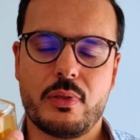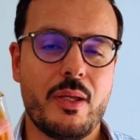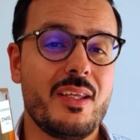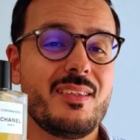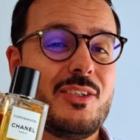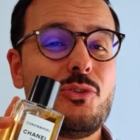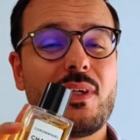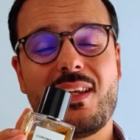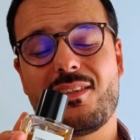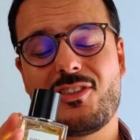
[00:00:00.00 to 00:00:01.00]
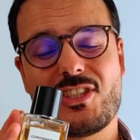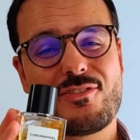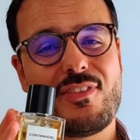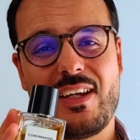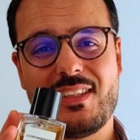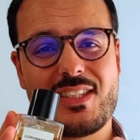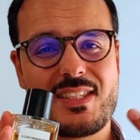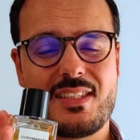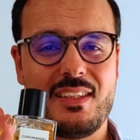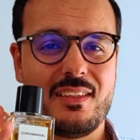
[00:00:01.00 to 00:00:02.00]
you can just find
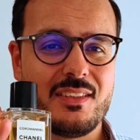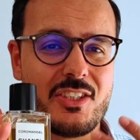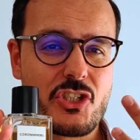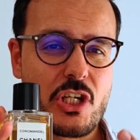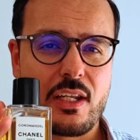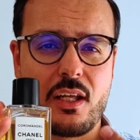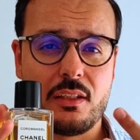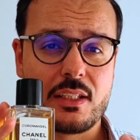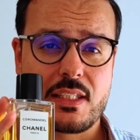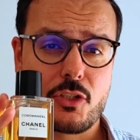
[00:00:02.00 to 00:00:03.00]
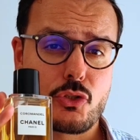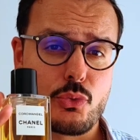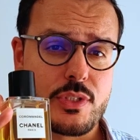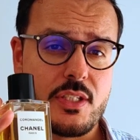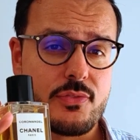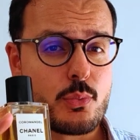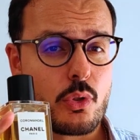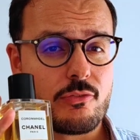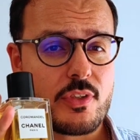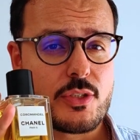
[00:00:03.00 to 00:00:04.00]
the Chanel Les Exclusives
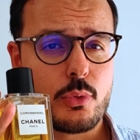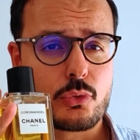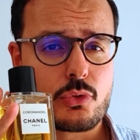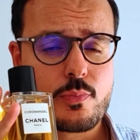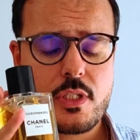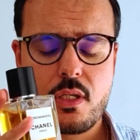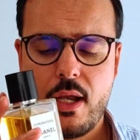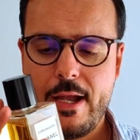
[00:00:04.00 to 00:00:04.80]
more on Facebook groups,